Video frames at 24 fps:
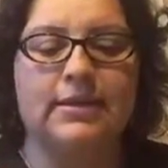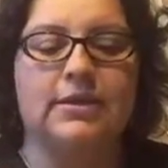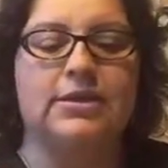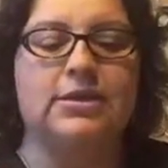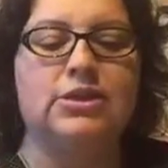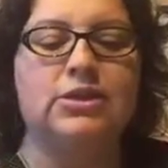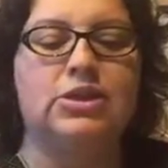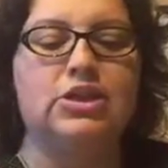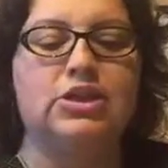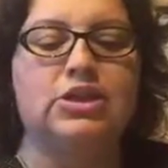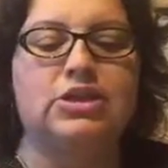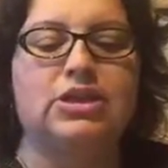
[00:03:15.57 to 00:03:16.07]

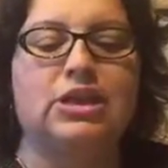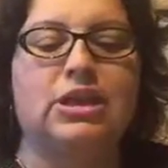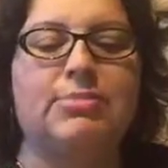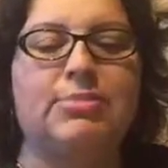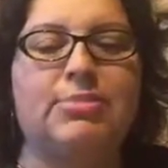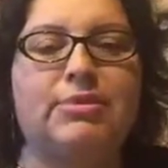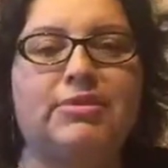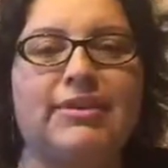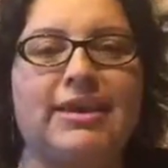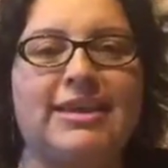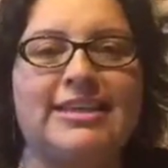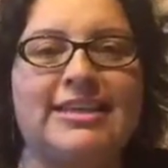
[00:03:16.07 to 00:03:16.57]
Just a
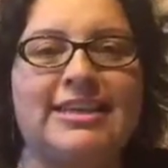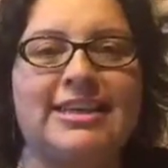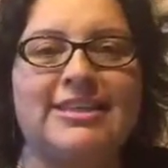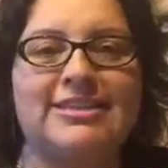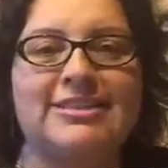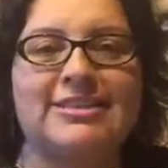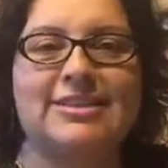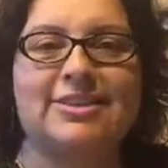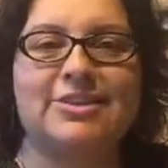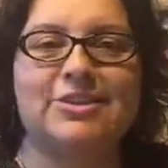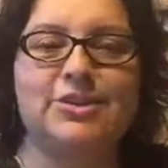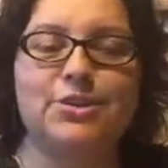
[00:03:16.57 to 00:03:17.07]
couple of ideas
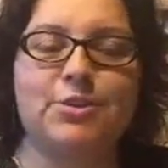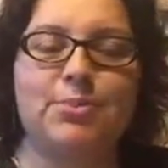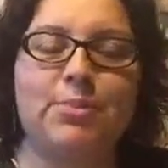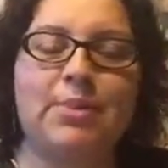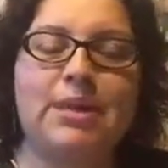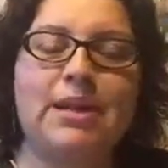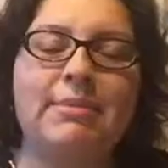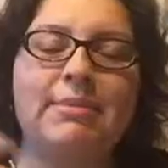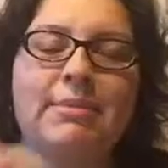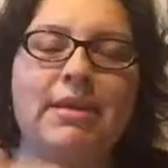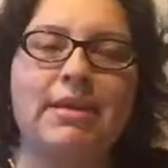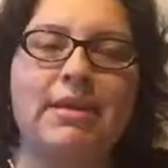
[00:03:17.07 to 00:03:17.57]
there. So
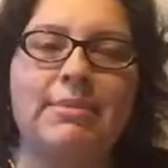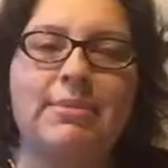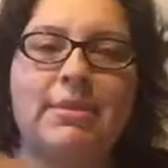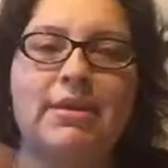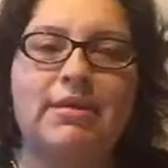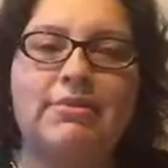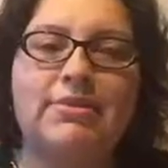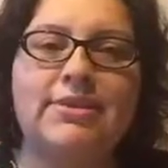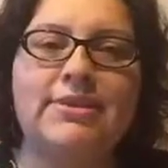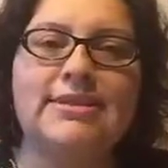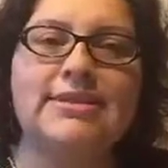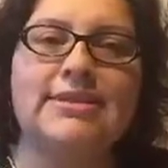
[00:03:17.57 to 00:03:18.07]
many, many
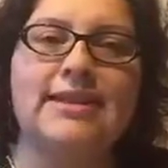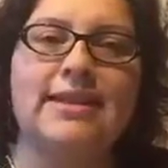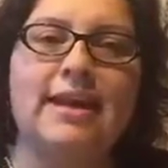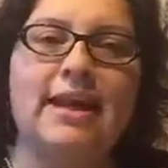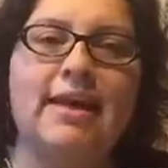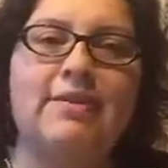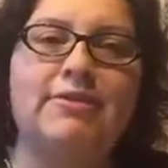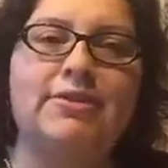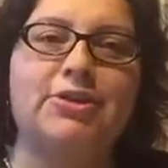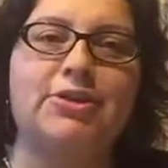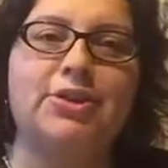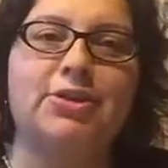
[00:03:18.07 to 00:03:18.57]
benefits to
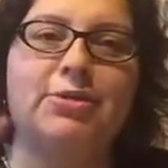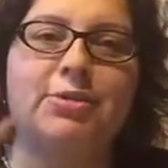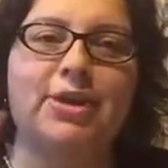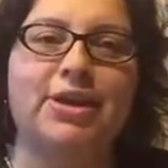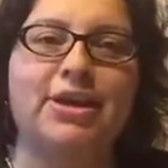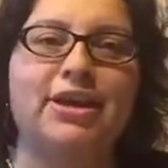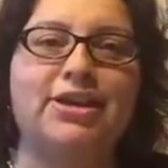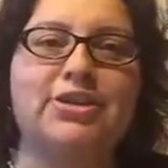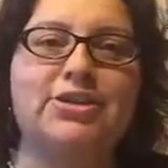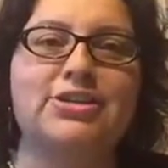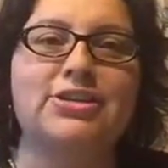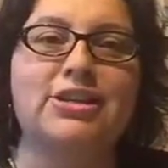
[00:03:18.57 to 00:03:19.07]
lavender. We're going
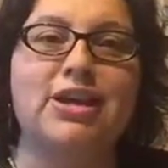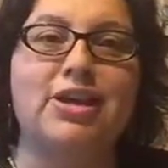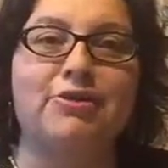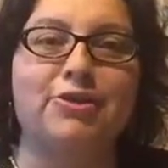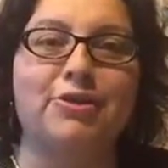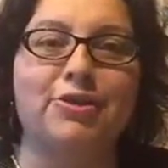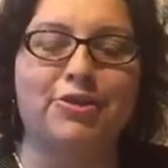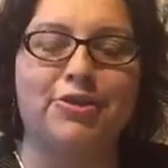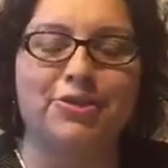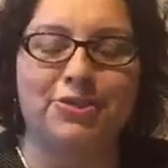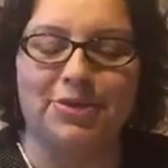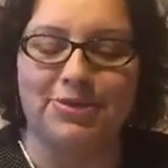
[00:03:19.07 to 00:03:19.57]
to just cover
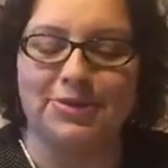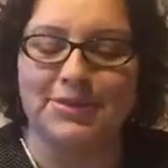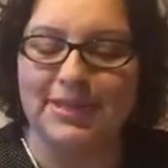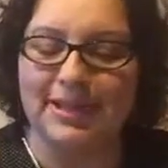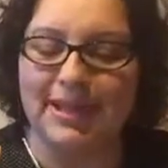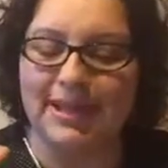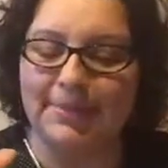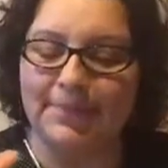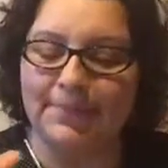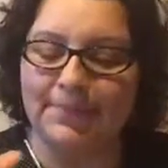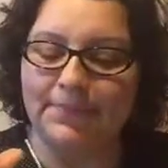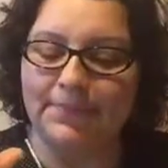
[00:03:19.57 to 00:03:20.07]
a few today.
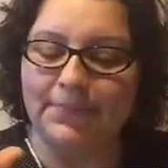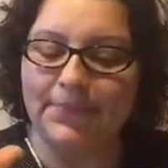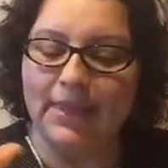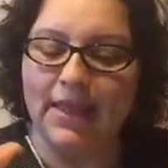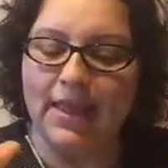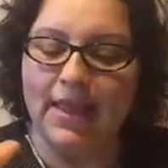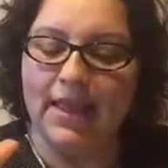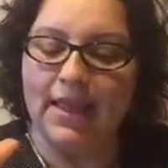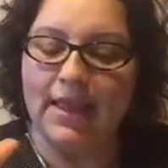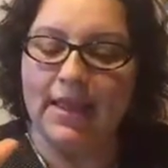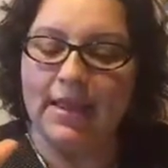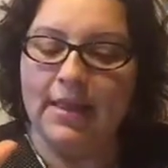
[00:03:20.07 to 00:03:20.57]

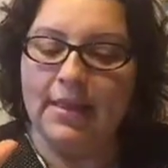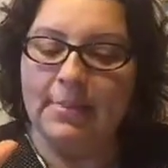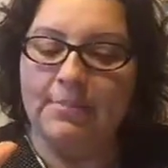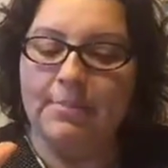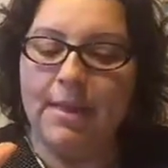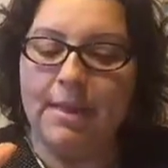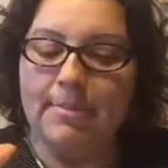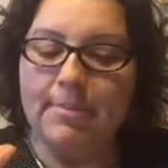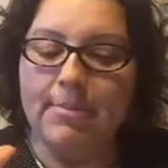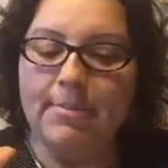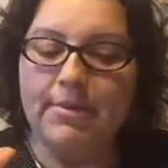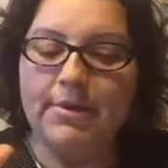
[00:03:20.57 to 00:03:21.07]

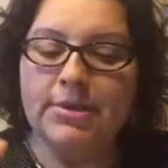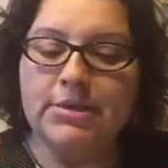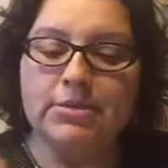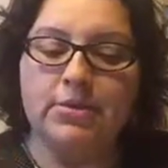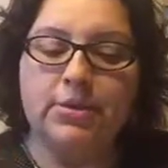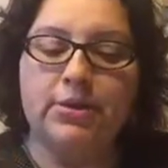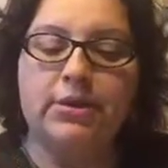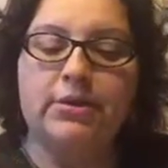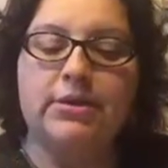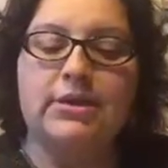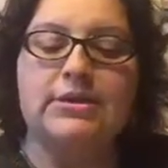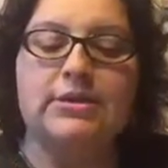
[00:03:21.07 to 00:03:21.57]
Peppermint
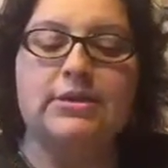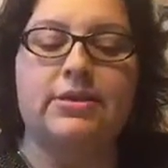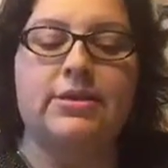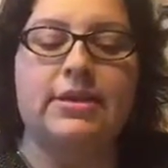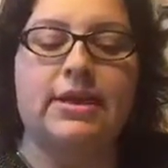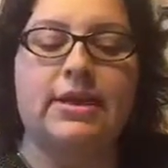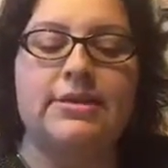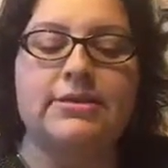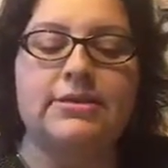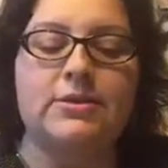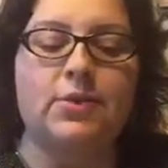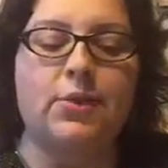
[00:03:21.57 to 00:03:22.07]
oil is our
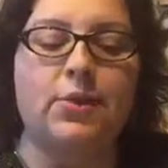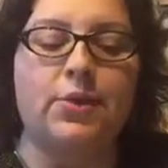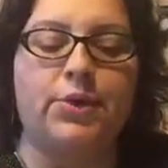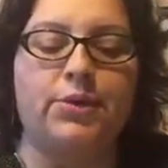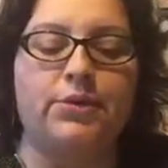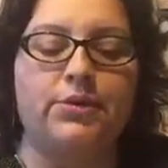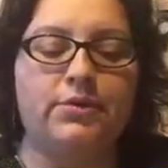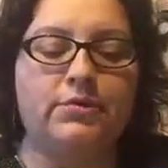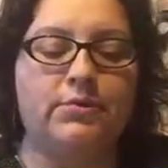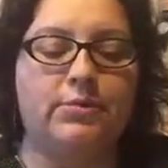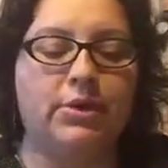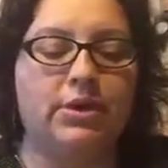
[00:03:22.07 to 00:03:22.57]
next
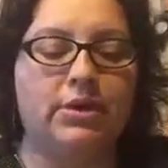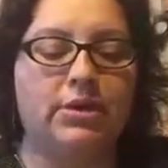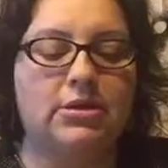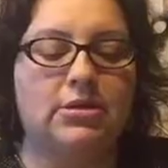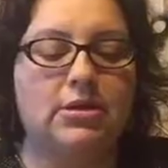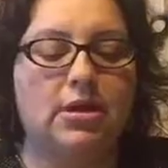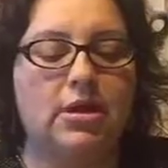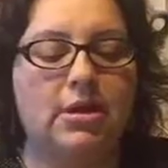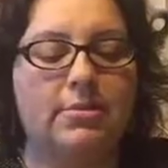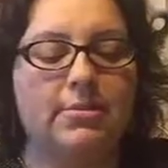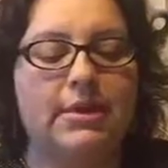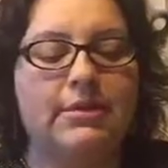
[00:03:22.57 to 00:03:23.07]
oil we're going to
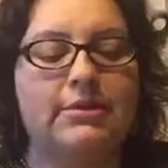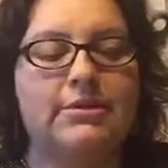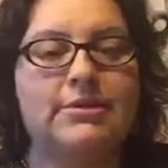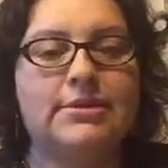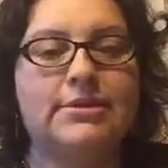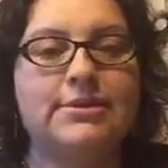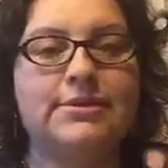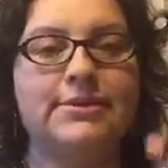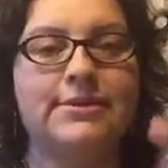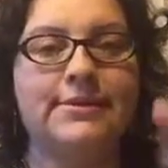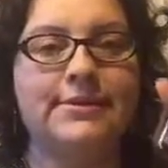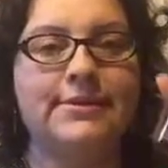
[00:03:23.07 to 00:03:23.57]
talk about
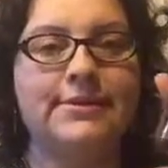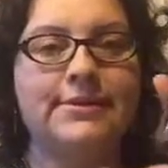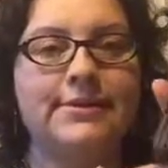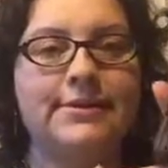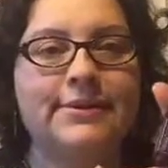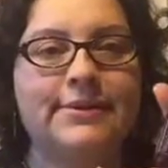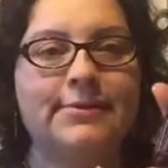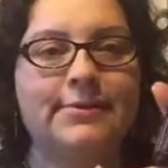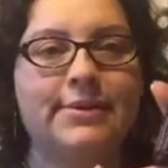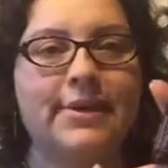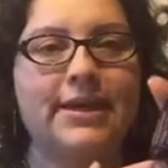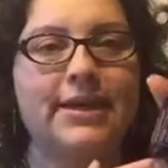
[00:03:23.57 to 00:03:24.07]

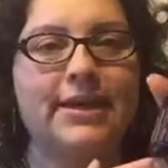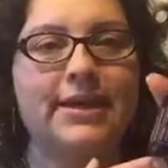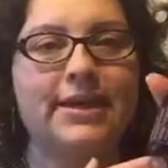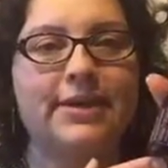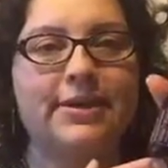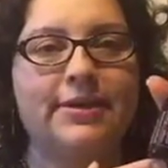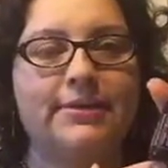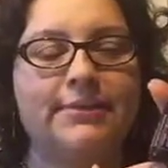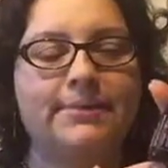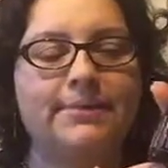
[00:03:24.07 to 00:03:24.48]
right here.